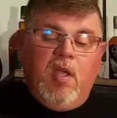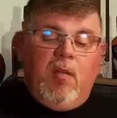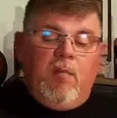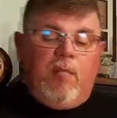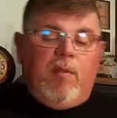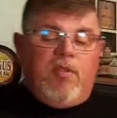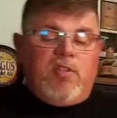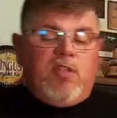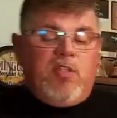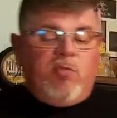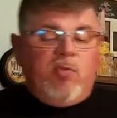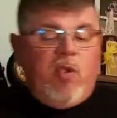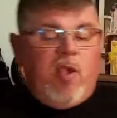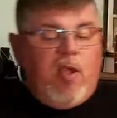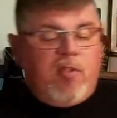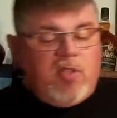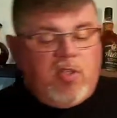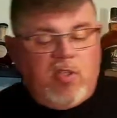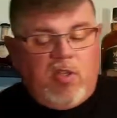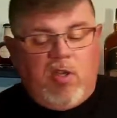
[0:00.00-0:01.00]
Plus, as we
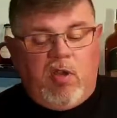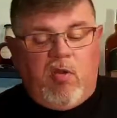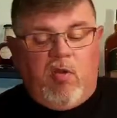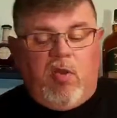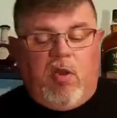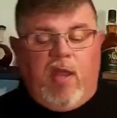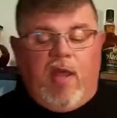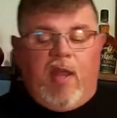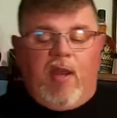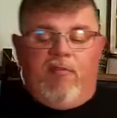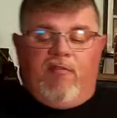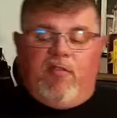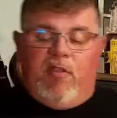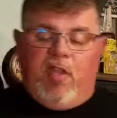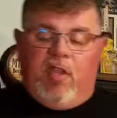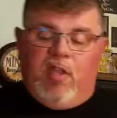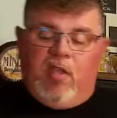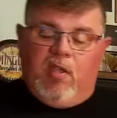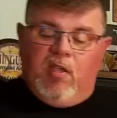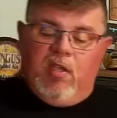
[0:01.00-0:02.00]
also know, a lot of
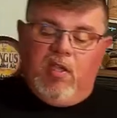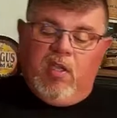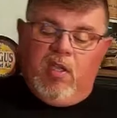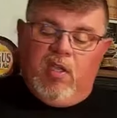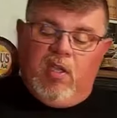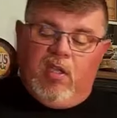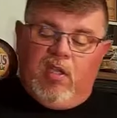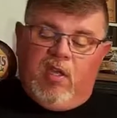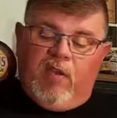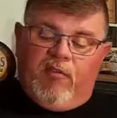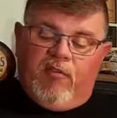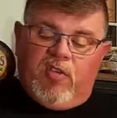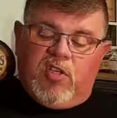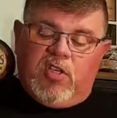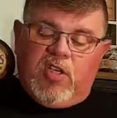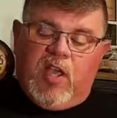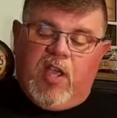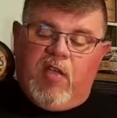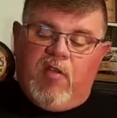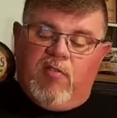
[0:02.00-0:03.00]
the different
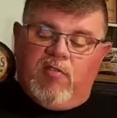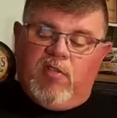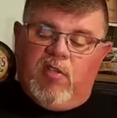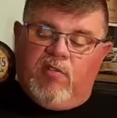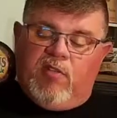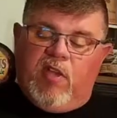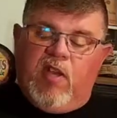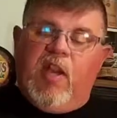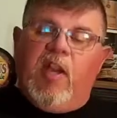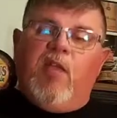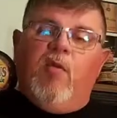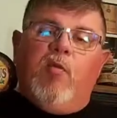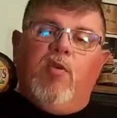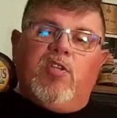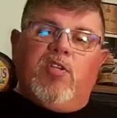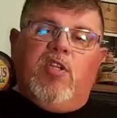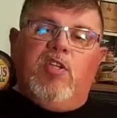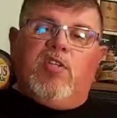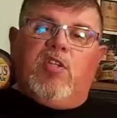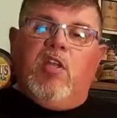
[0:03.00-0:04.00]
styles of Canadian
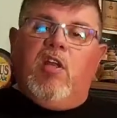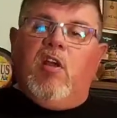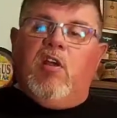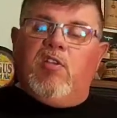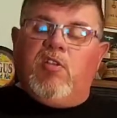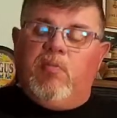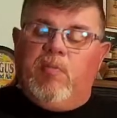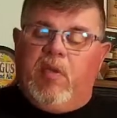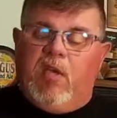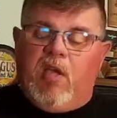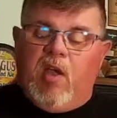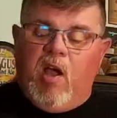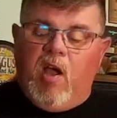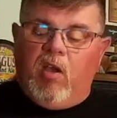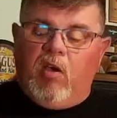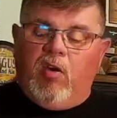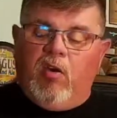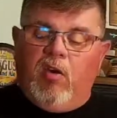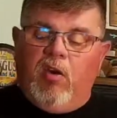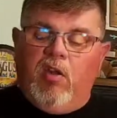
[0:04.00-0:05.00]
whiskeys can also be
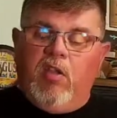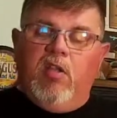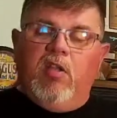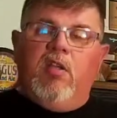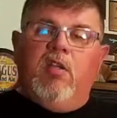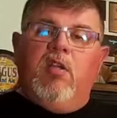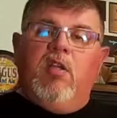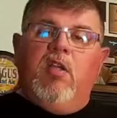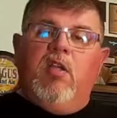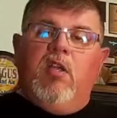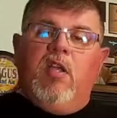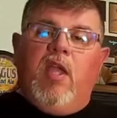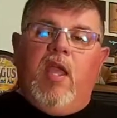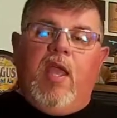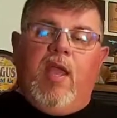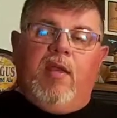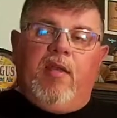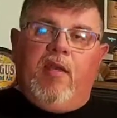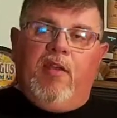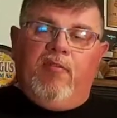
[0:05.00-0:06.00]
colored
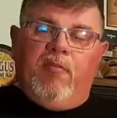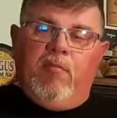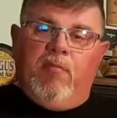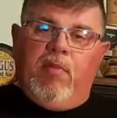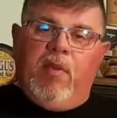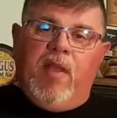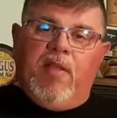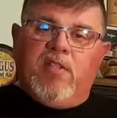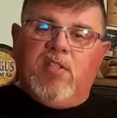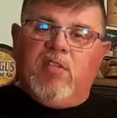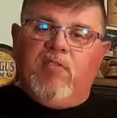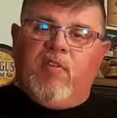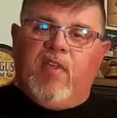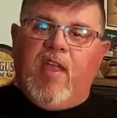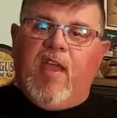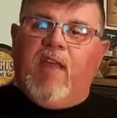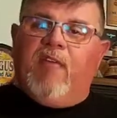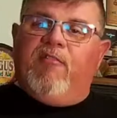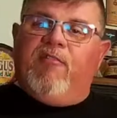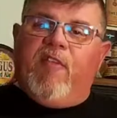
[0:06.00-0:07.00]
and different blends and stuff like
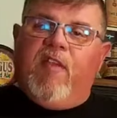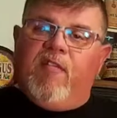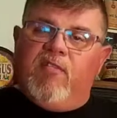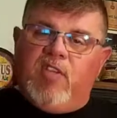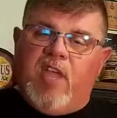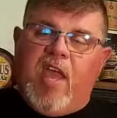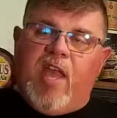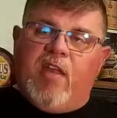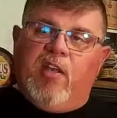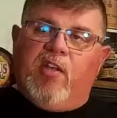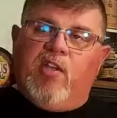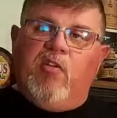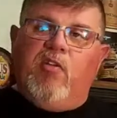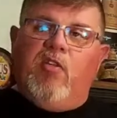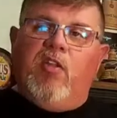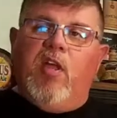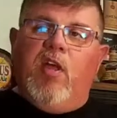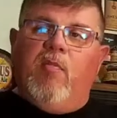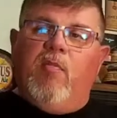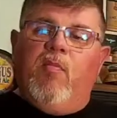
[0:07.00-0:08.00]
that and flavors added to
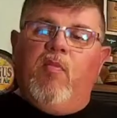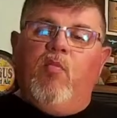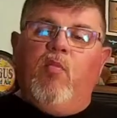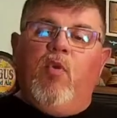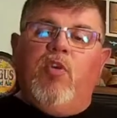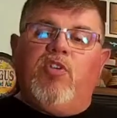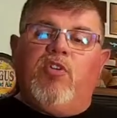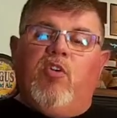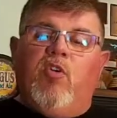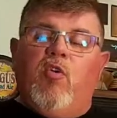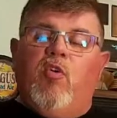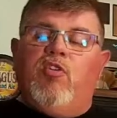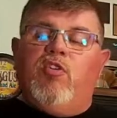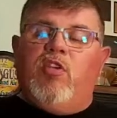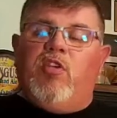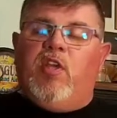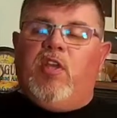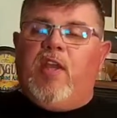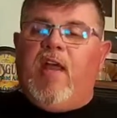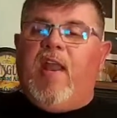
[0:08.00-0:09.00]
them, which of course
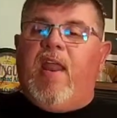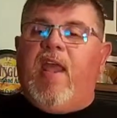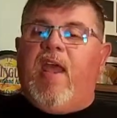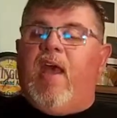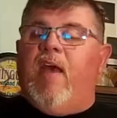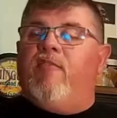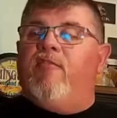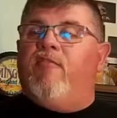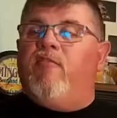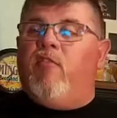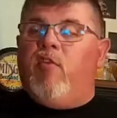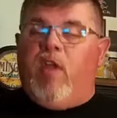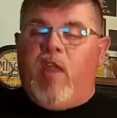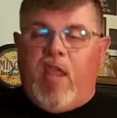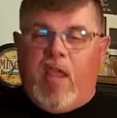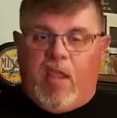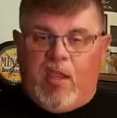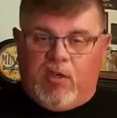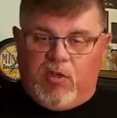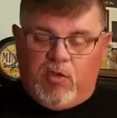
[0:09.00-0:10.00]
you cannot have for
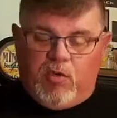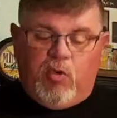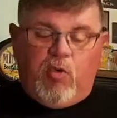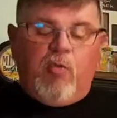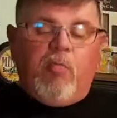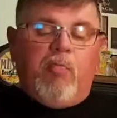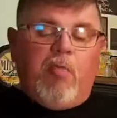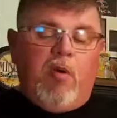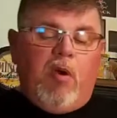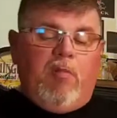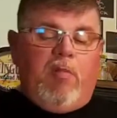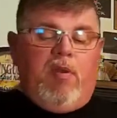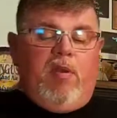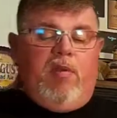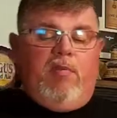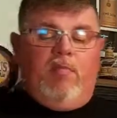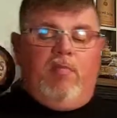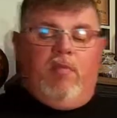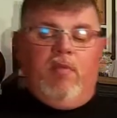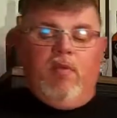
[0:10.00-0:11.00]
a true bourbon.
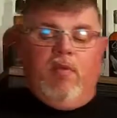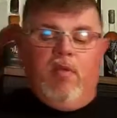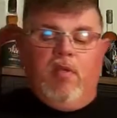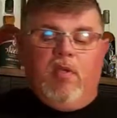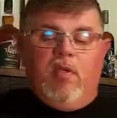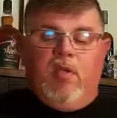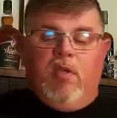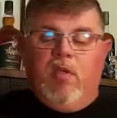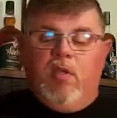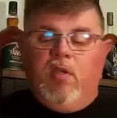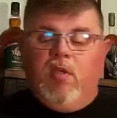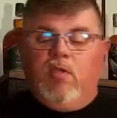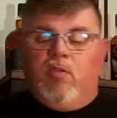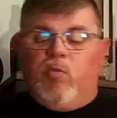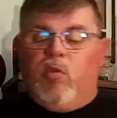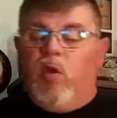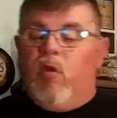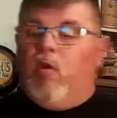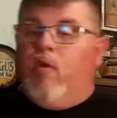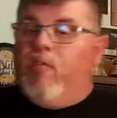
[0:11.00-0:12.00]
So
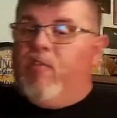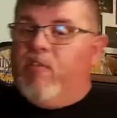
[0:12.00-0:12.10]
we don't know if